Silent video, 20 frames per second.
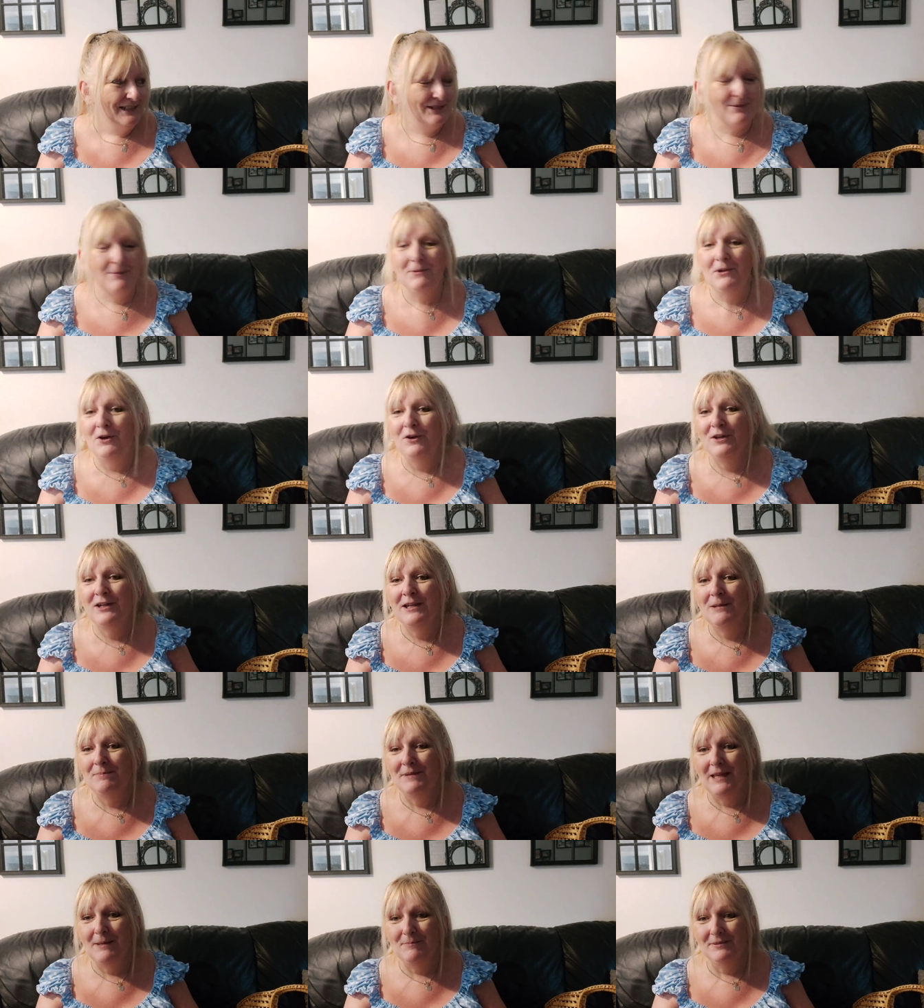So I'm not going
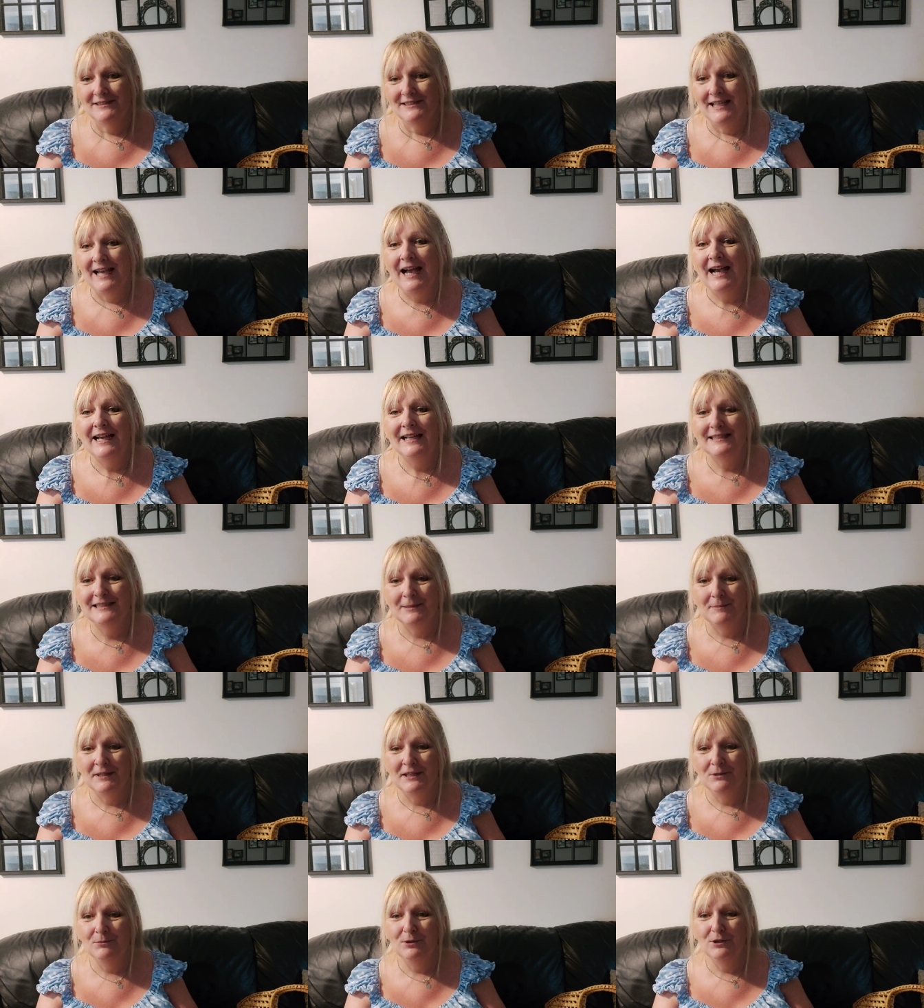to be able to hide
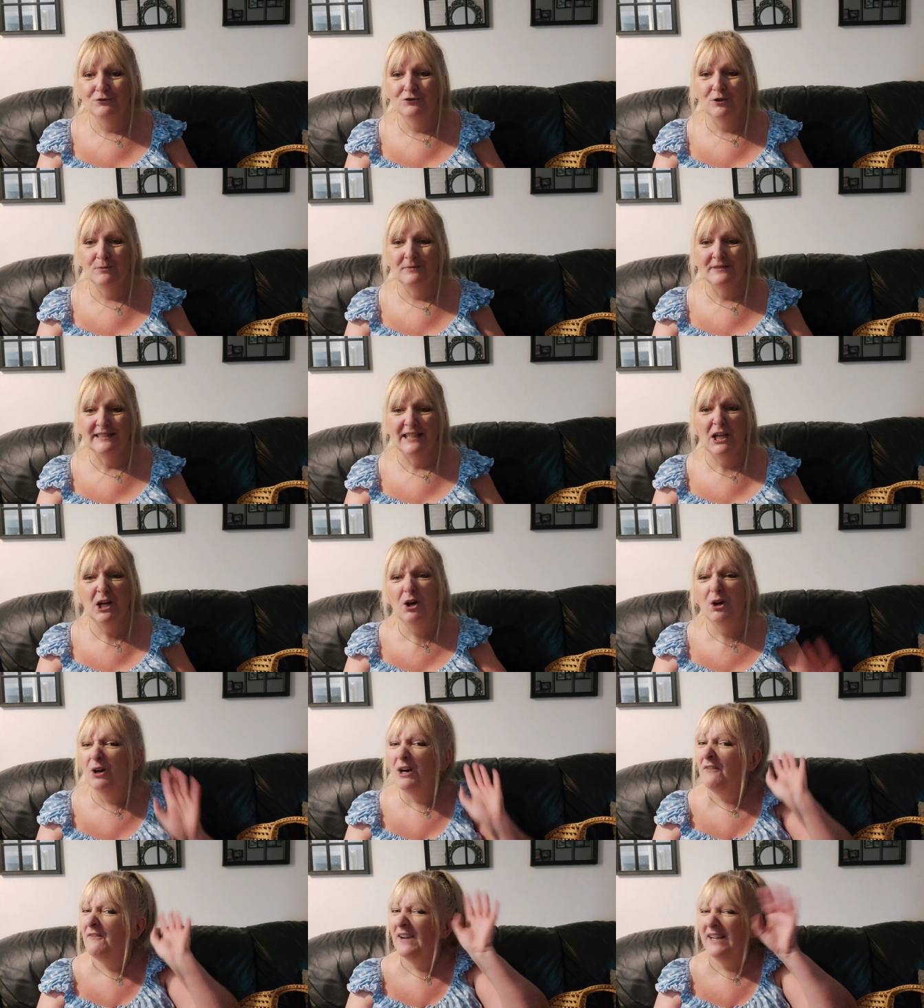him in the wardrobe and say,
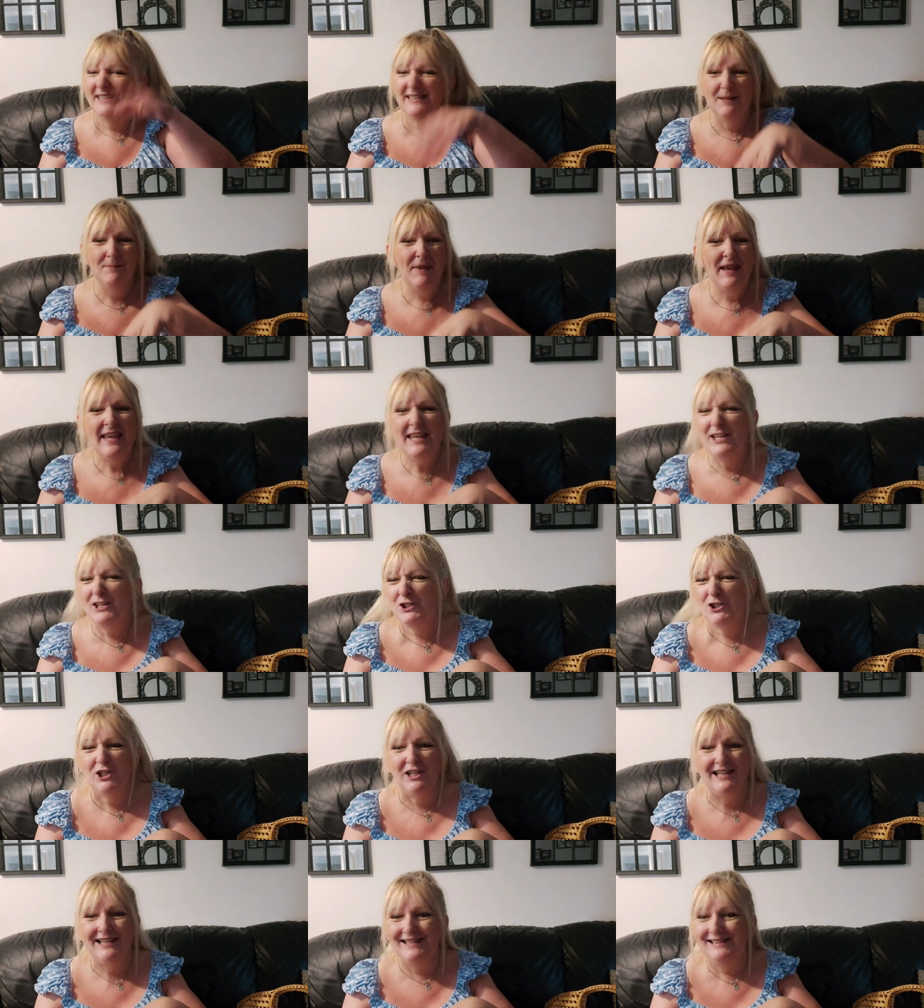oh, I've had him
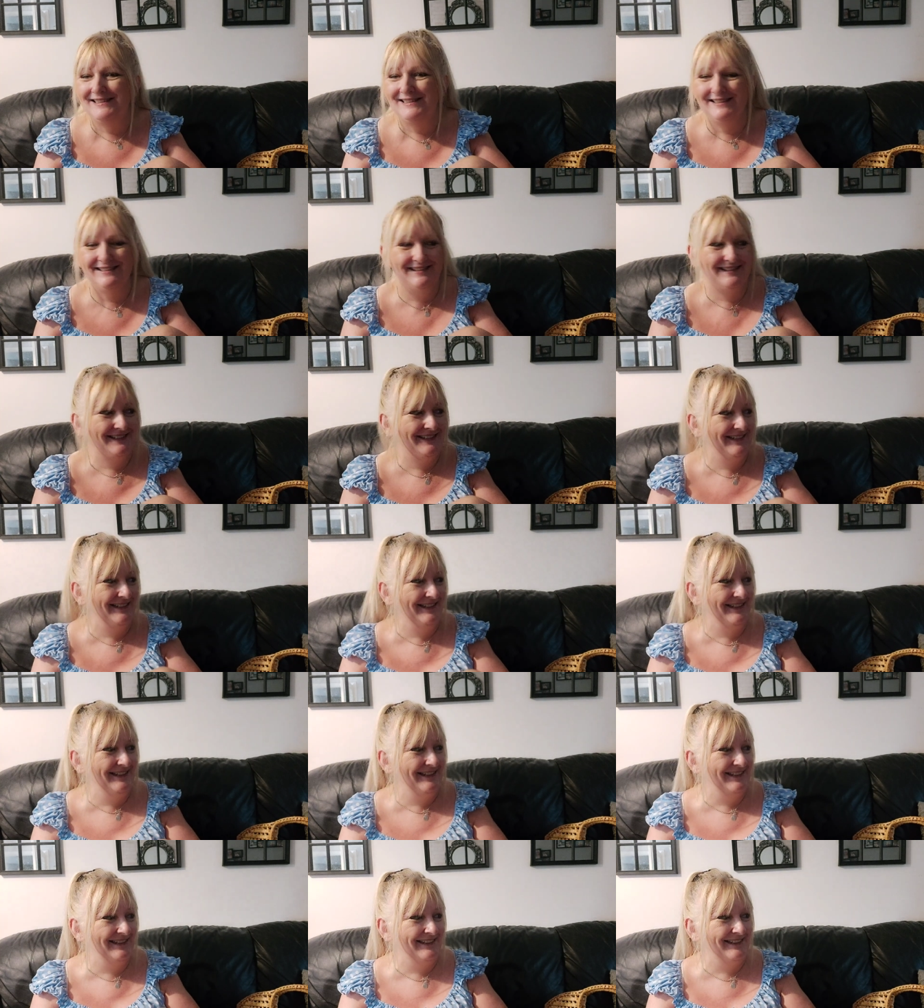ages.
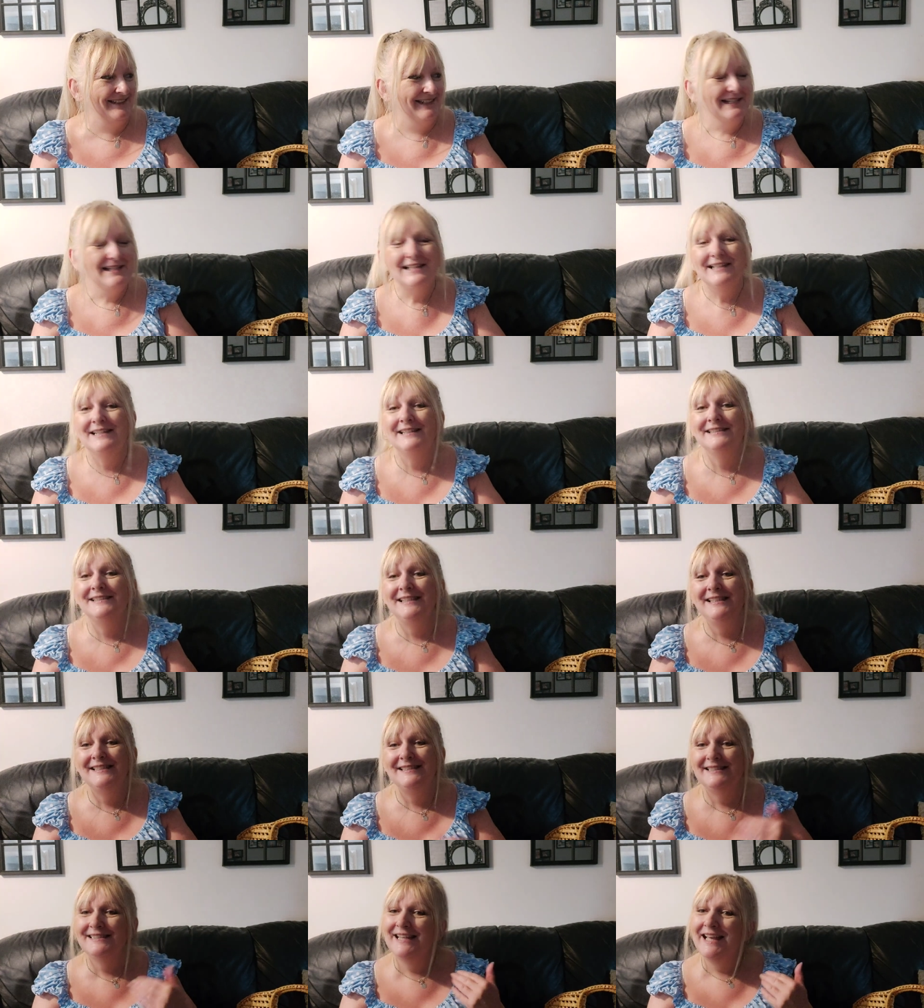Because
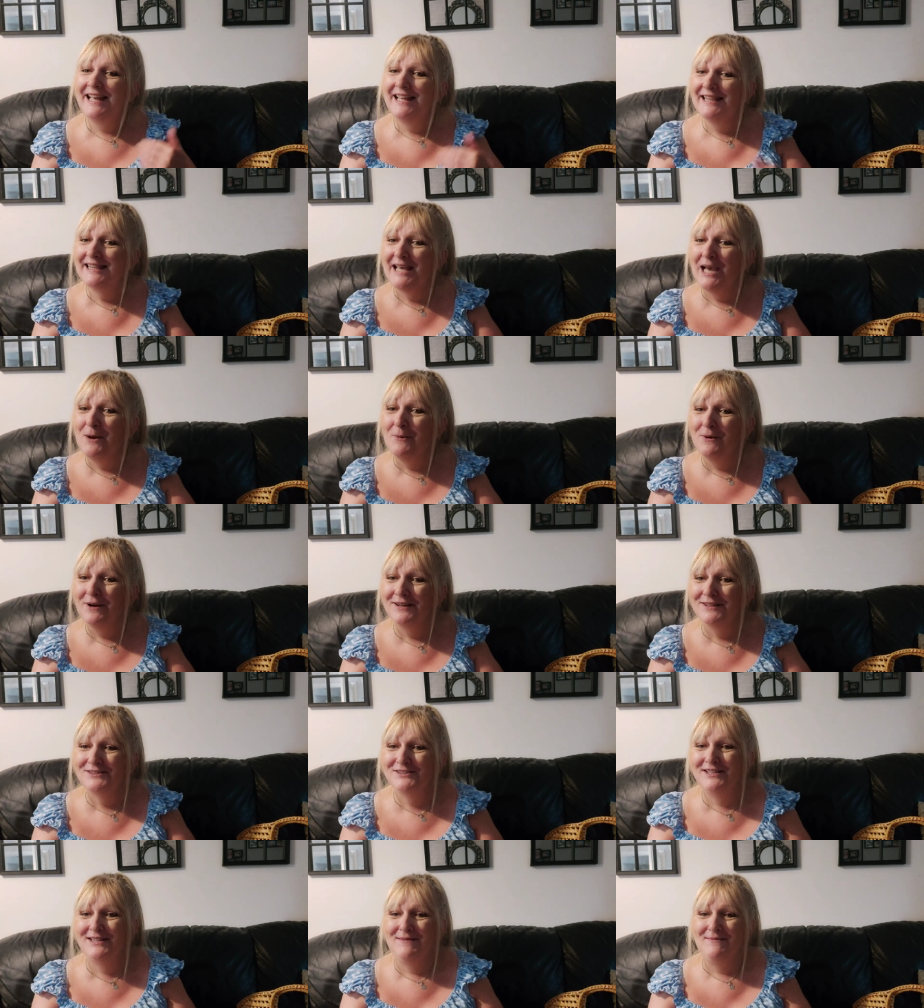he
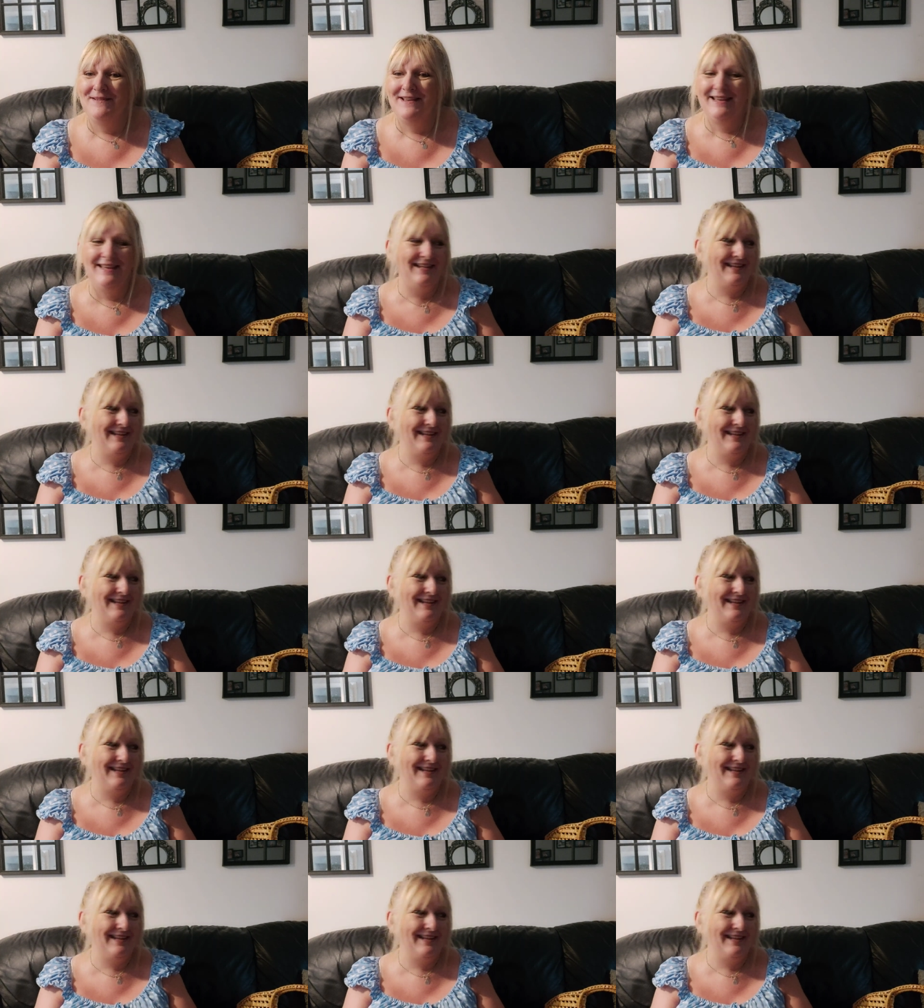sat there watching